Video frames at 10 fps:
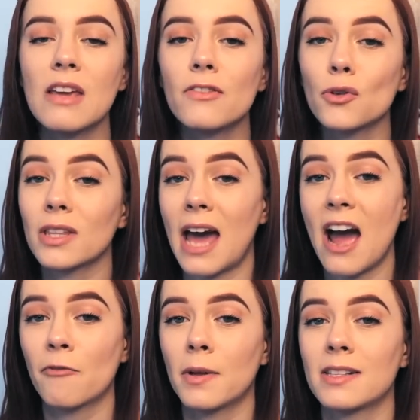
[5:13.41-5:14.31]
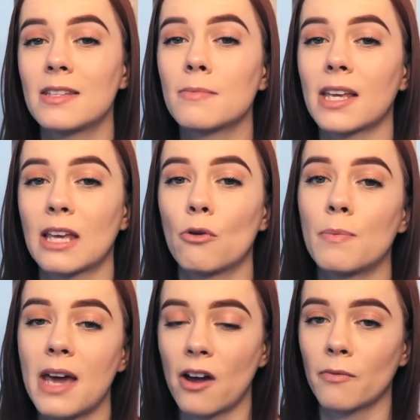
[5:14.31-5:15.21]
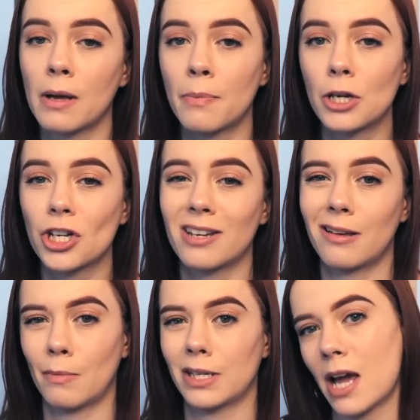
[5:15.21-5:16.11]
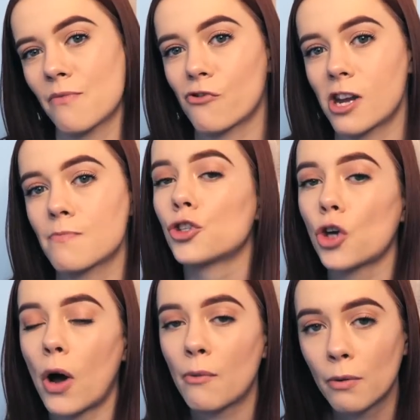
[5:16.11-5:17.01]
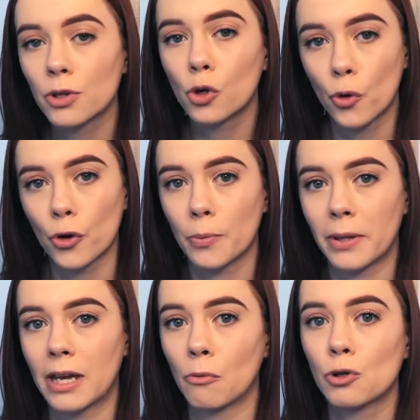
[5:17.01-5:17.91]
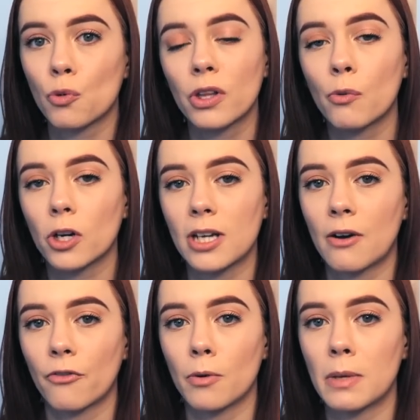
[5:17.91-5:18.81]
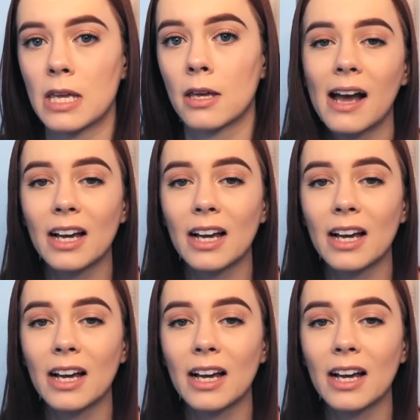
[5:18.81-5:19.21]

Even doing the half plan seems like it would be out of my budget and my time frame. So I went with the quarter plan, which really worked out for me.